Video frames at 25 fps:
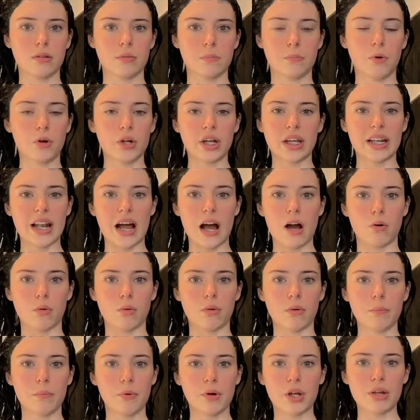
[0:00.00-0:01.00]
book it
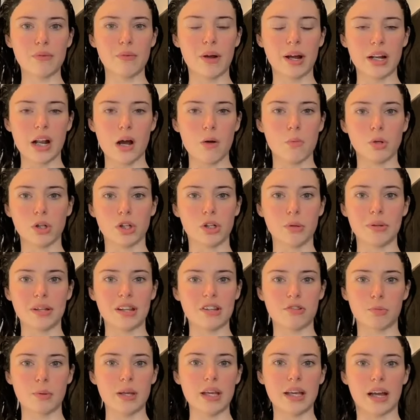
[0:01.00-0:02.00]
now, book it right now, we'll do it
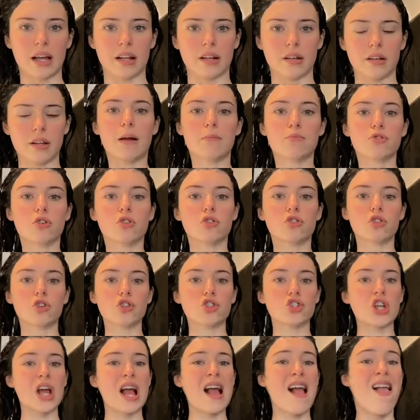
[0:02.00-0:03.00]
this weekend. I'm just
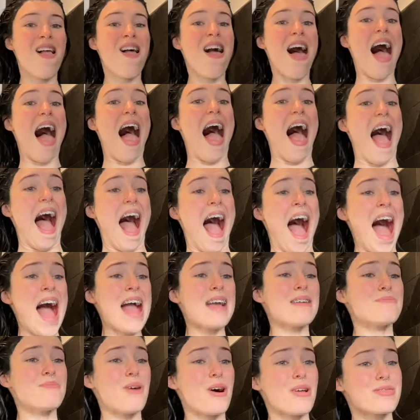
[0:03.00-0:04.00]
such a,
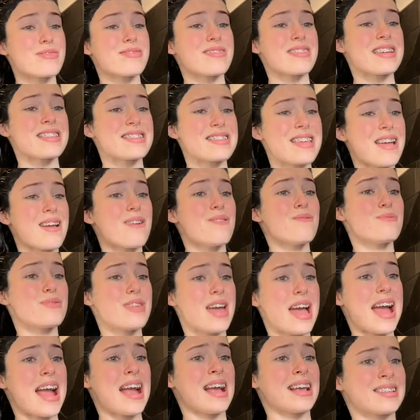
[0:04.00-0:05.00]
I want to do
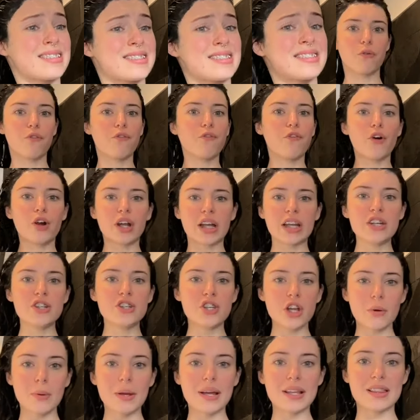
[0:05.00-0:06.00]
this, well, fucking
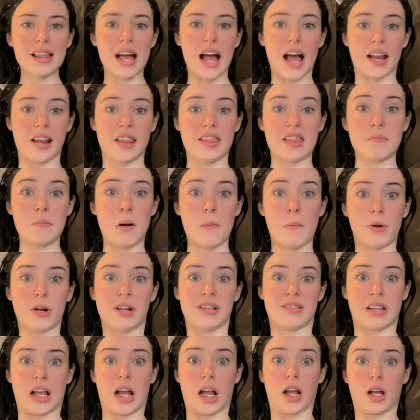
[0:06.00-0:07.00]
do it then. And then my
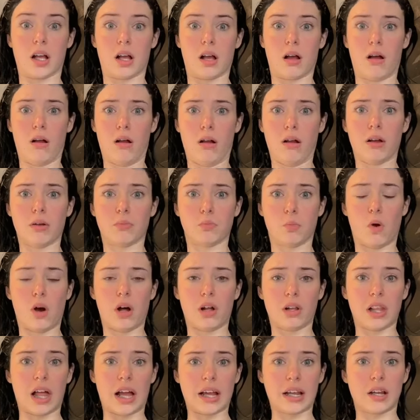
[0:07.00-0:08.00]
body's like,
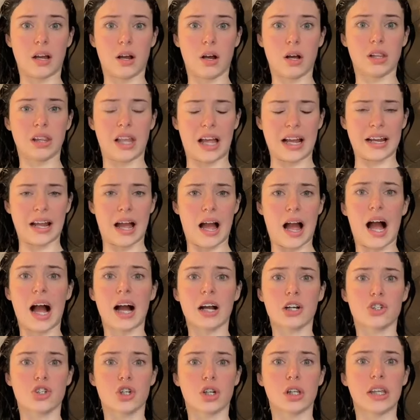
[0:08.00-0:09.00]
what, like
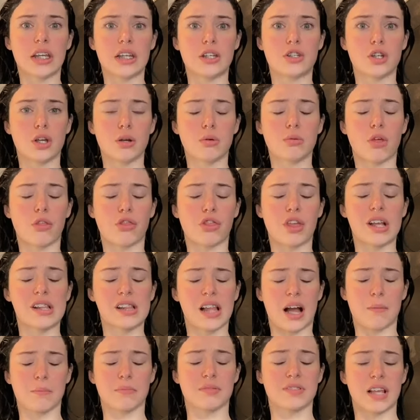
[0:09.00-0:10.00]
actually do the
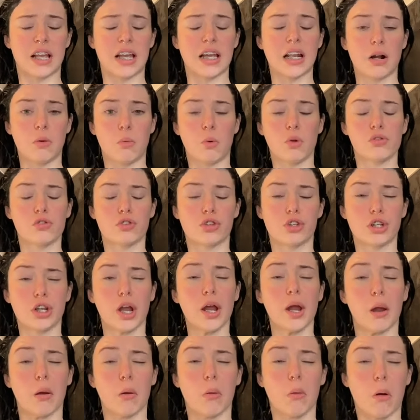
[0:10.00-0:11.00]
thing that I'm saying I want to
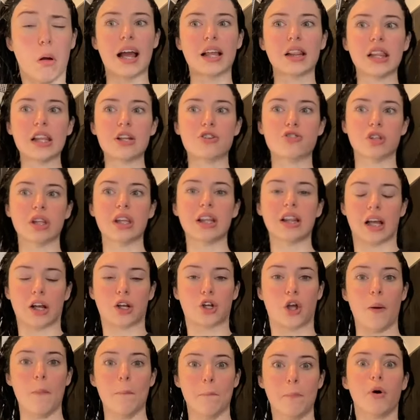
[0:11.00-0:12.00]
do. I literally
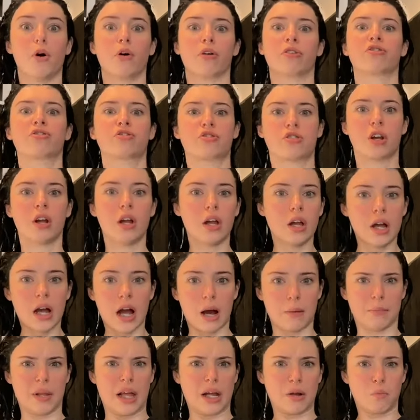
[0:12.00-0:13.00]
like combust.
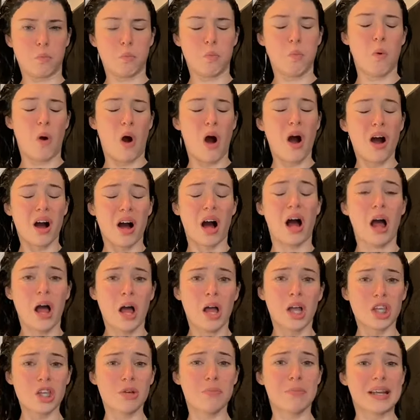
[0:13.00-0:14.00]
I'm like,
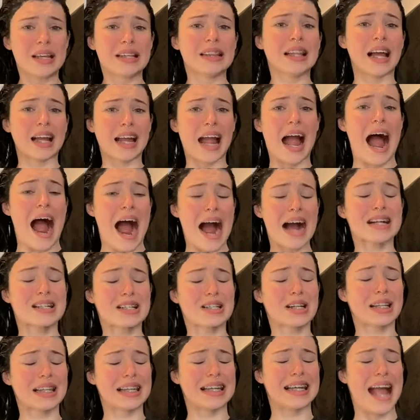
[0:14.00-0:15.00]
what, you mean like
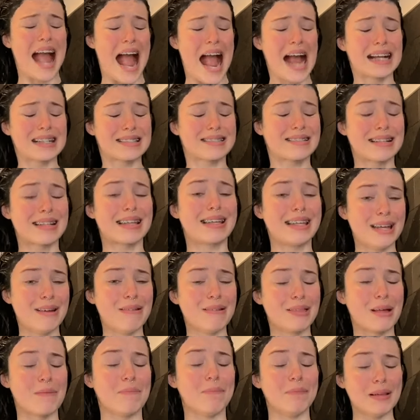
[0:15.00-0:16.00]
actually
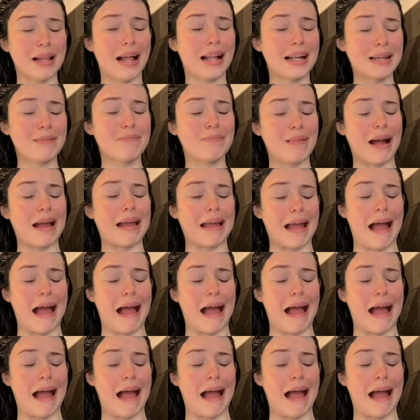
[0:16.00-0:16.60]
execute the plan in my